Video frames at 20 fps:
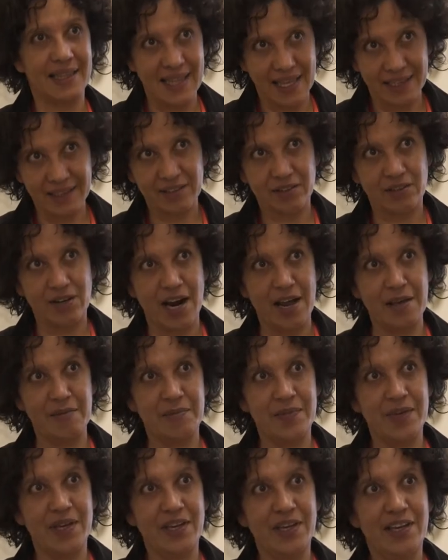that
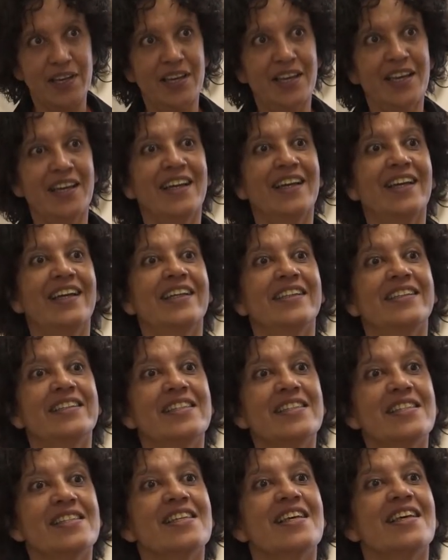crime.
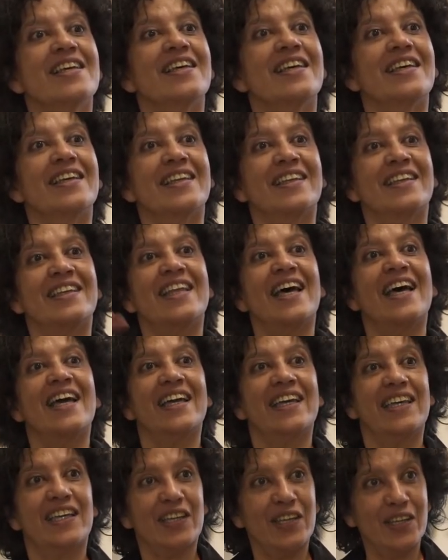It's
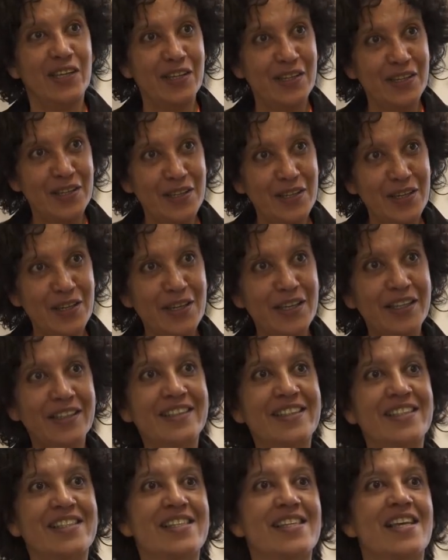they.
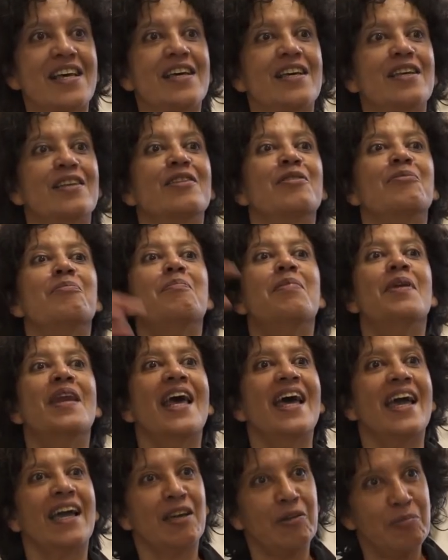It's the
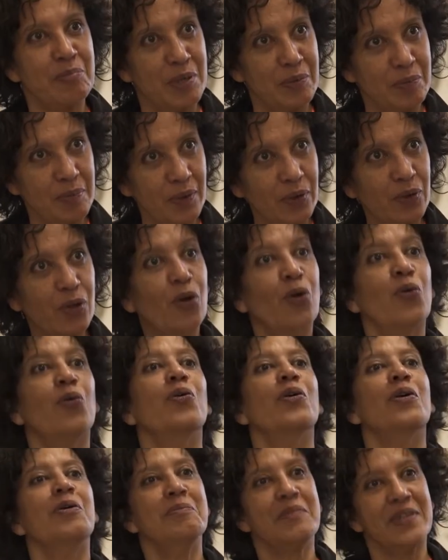black people who
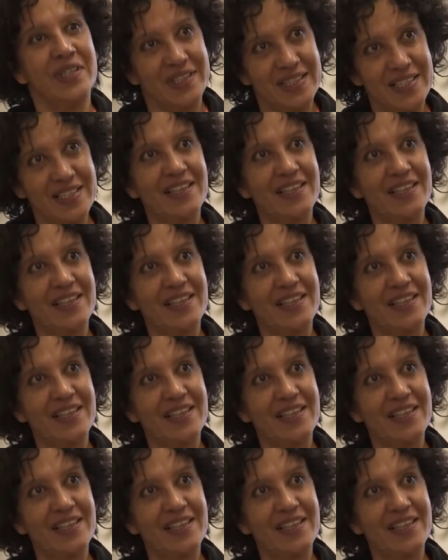commit